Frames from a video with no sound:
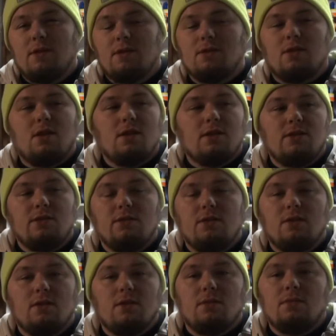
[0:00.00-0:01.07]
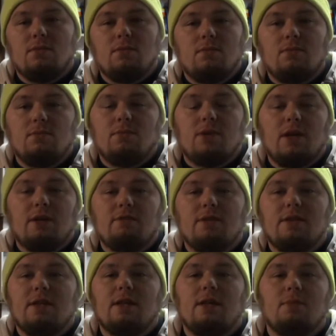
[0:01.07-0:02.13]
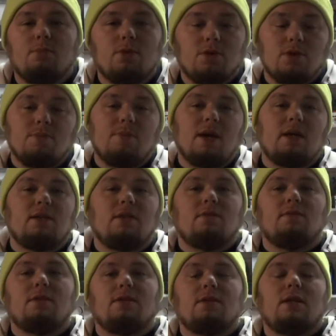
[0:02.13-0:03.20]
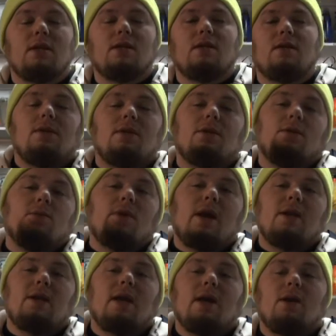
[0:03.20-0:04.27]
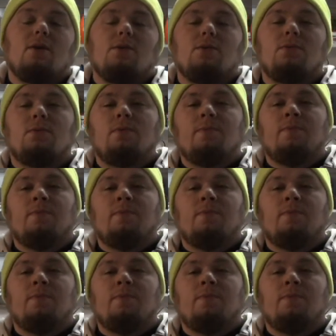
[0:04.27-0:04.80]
as long as you can put everything in perspective and say, right now,